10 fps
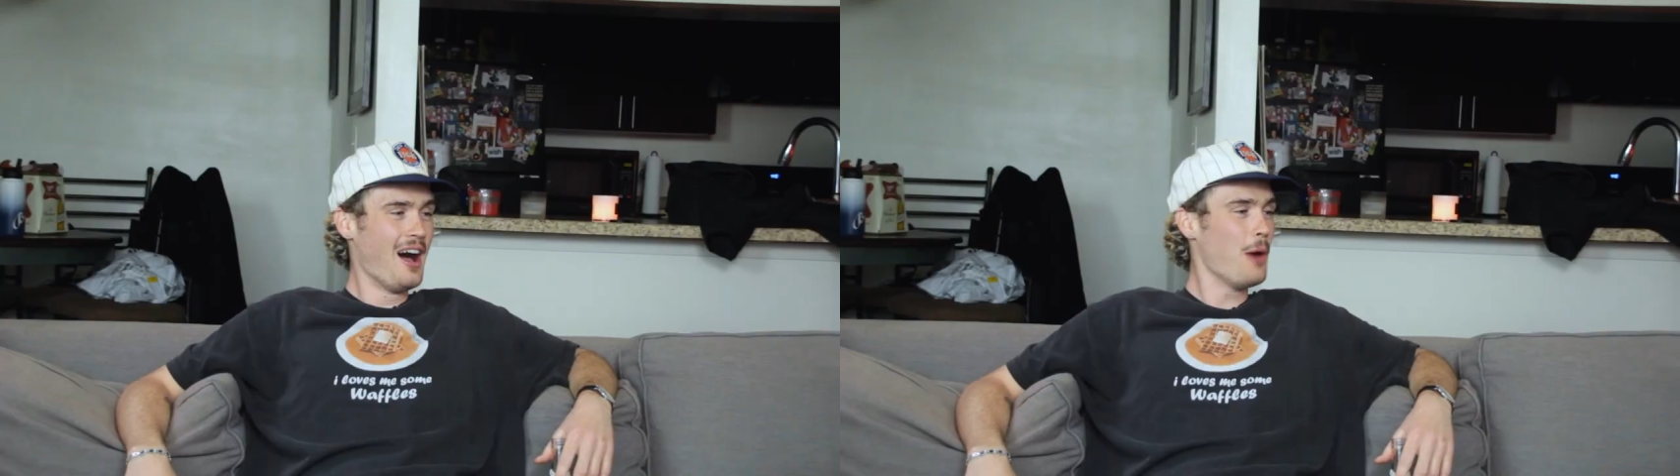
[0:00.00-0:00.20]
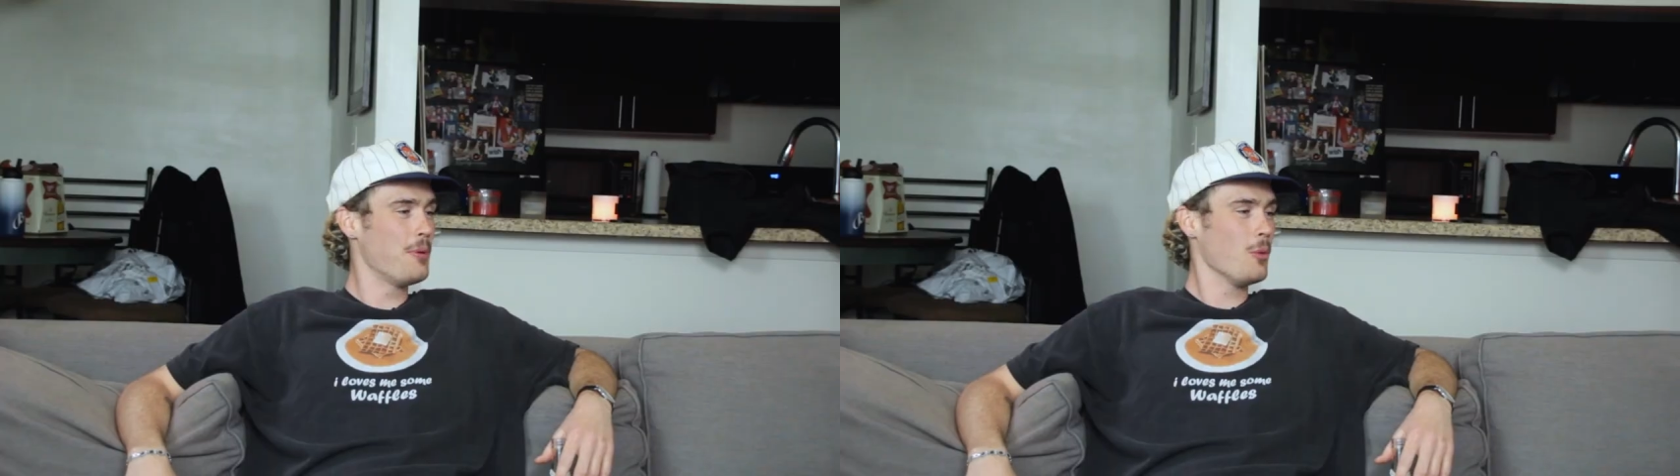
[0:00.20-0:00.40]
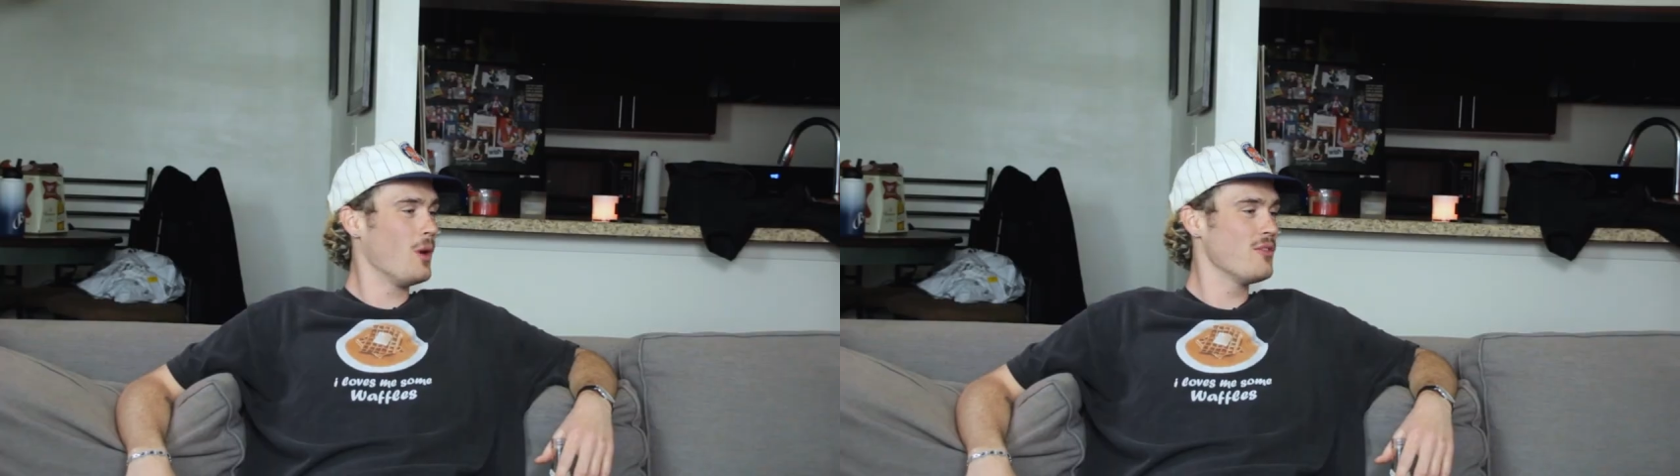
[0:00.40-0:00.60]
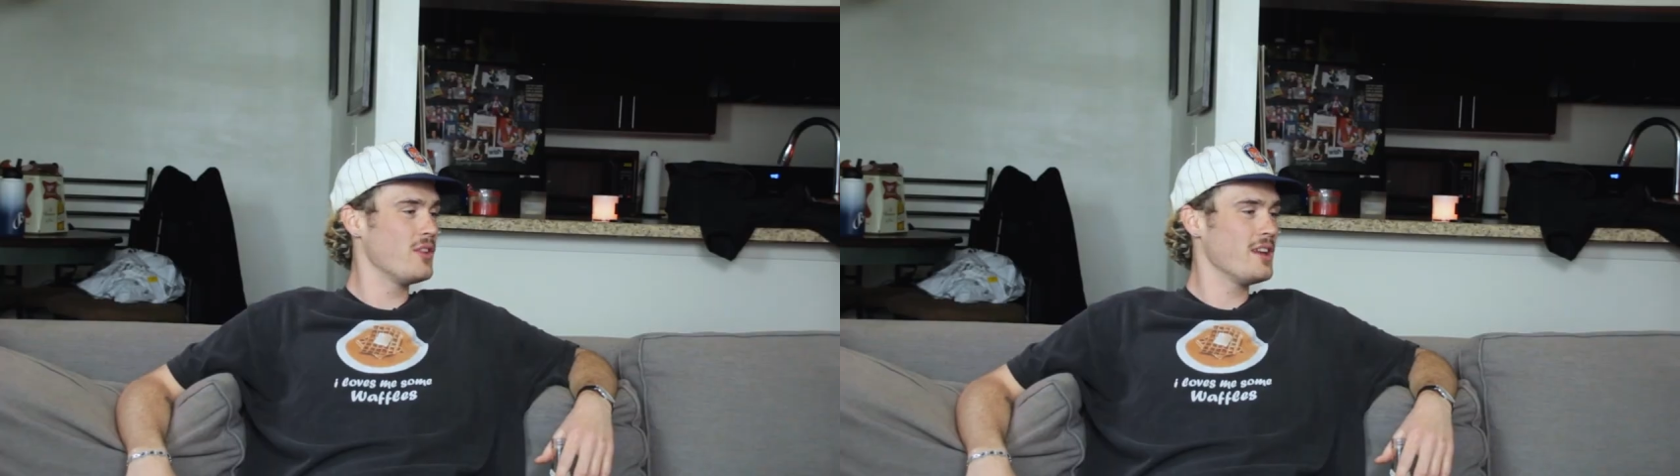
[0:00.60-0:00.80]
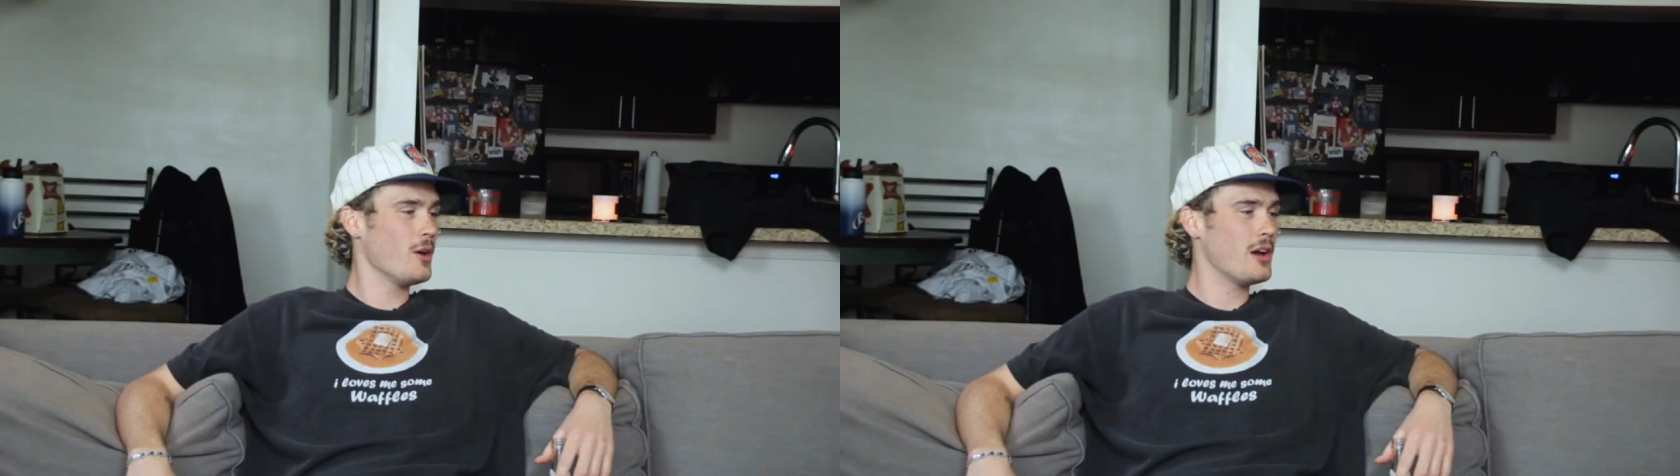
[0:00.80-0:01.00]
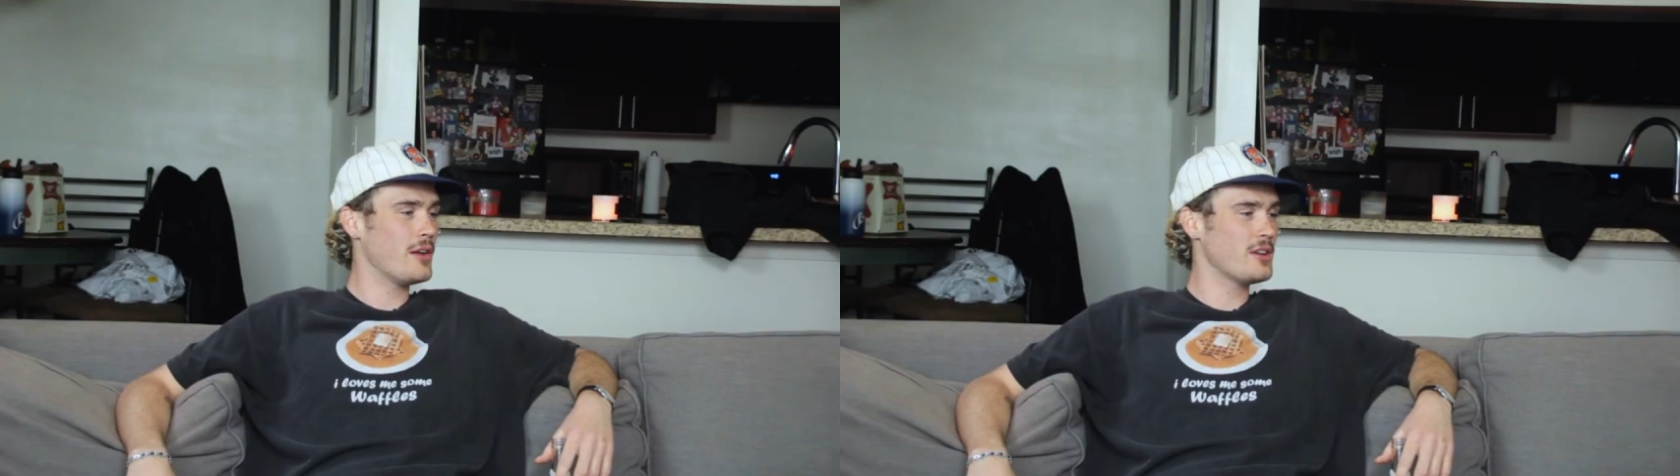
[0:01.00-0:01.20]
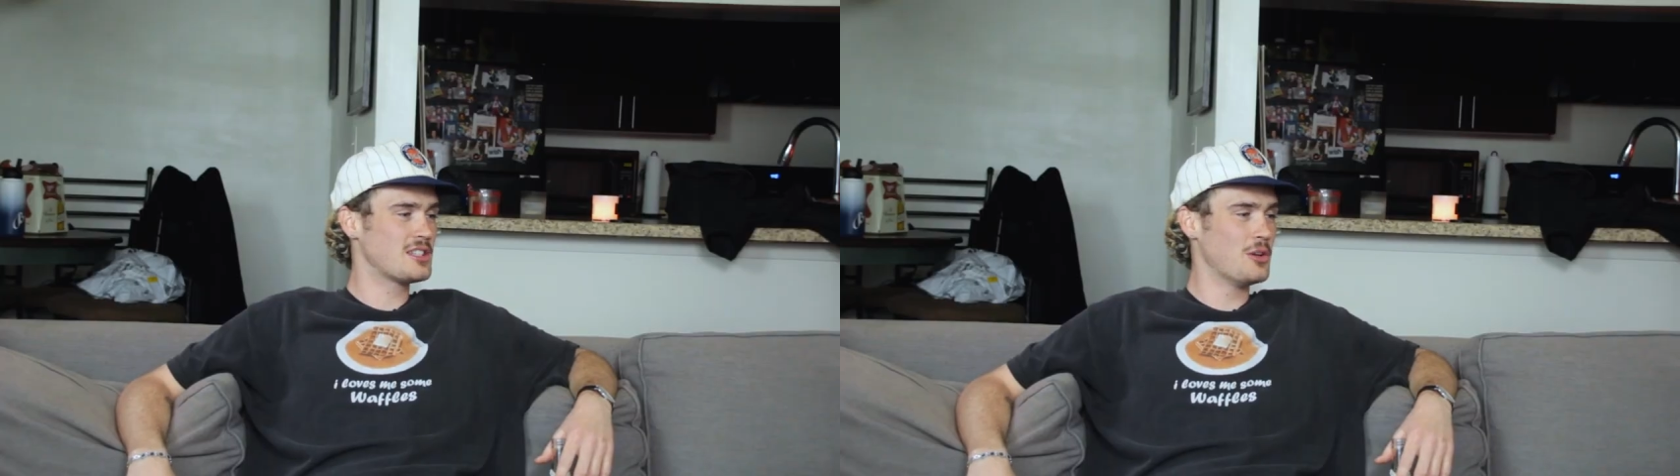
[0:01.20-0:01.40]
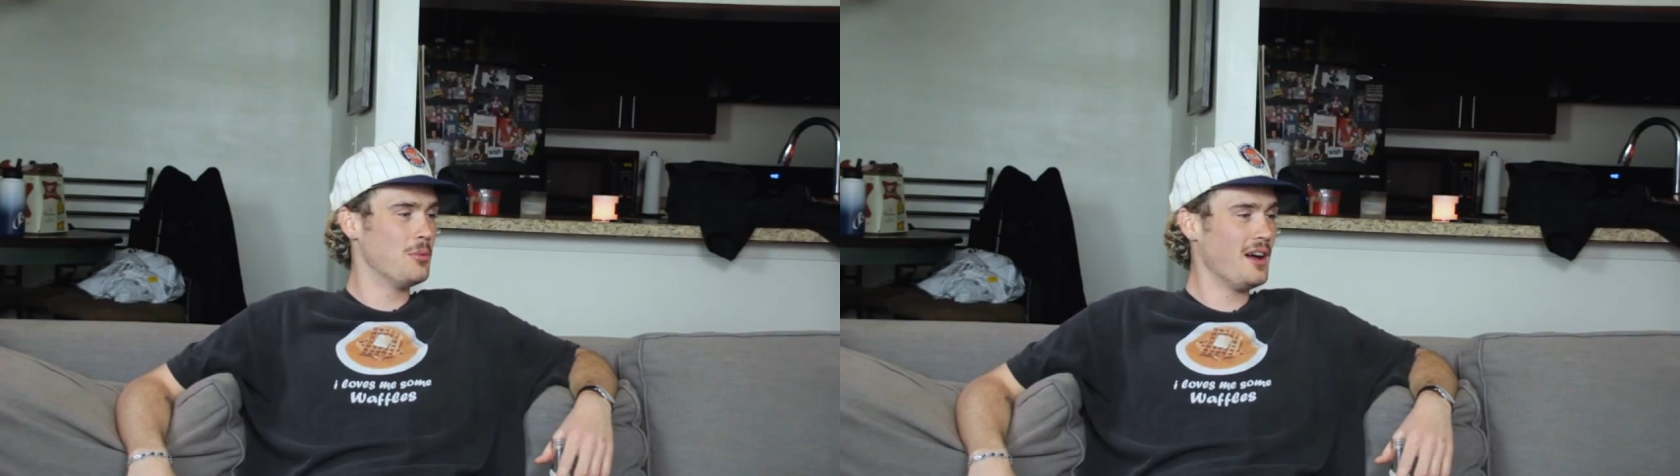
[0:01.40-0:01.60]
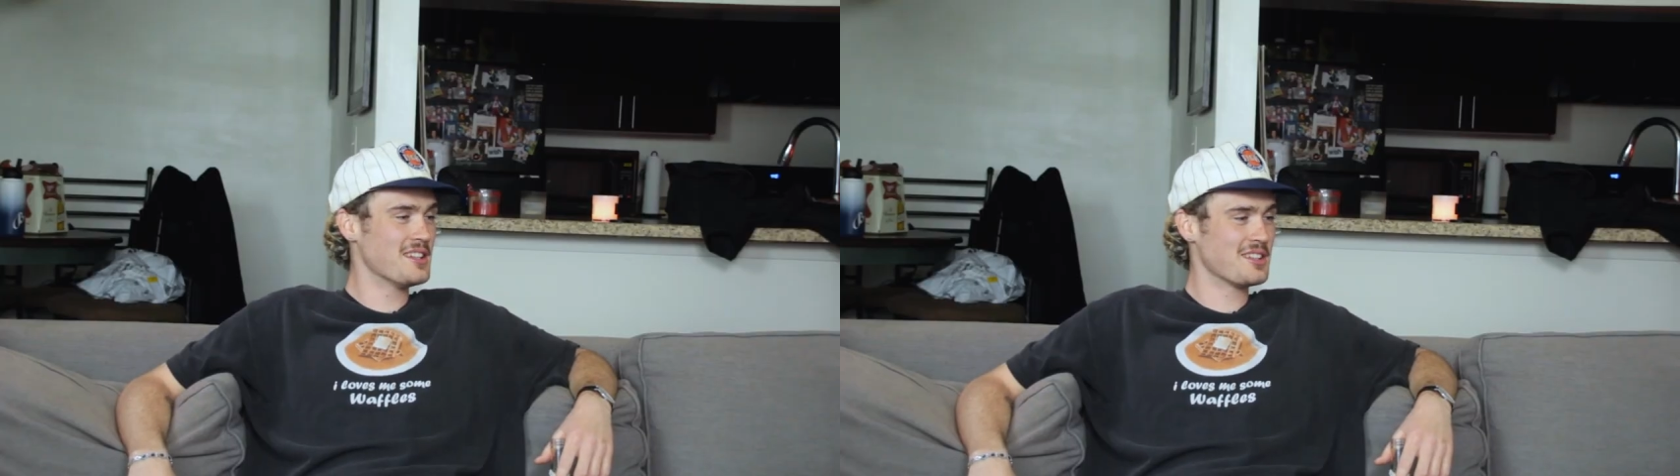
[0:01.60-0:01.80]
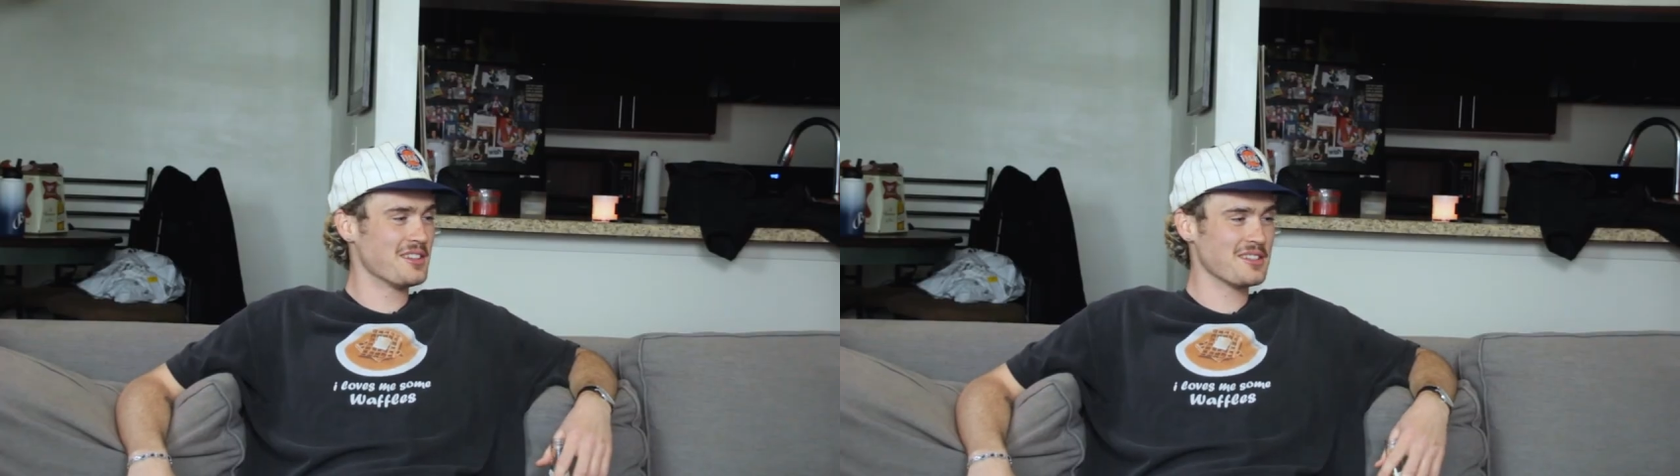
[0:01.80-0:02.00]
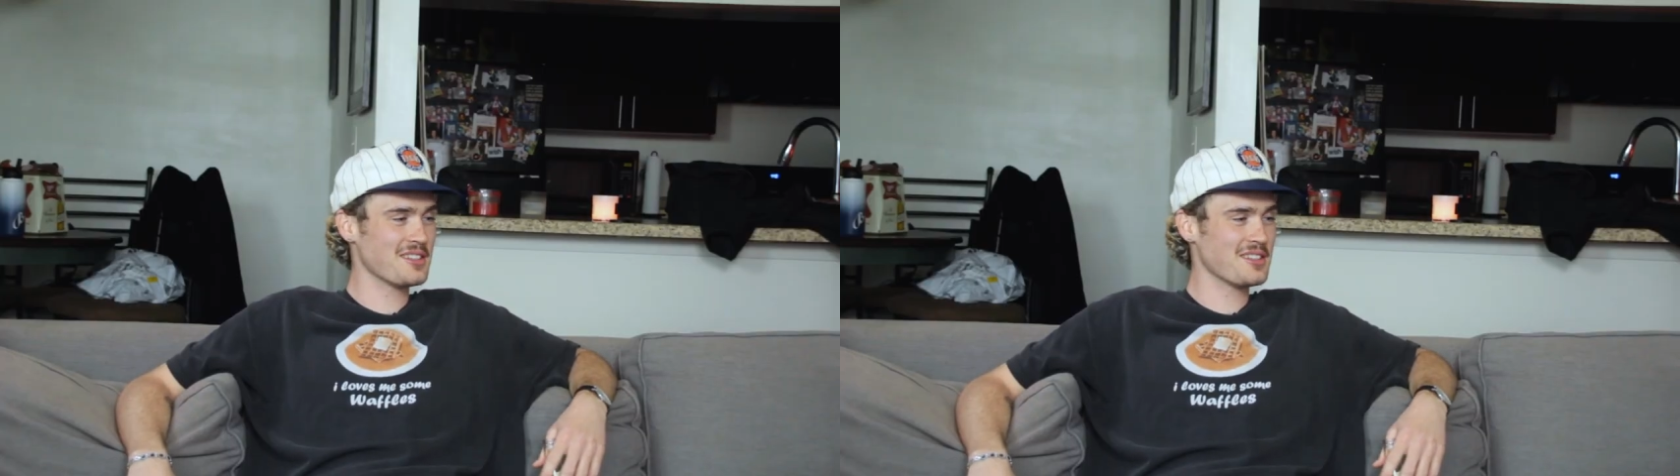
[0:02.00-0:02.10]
I'll put Which, one video out every two months.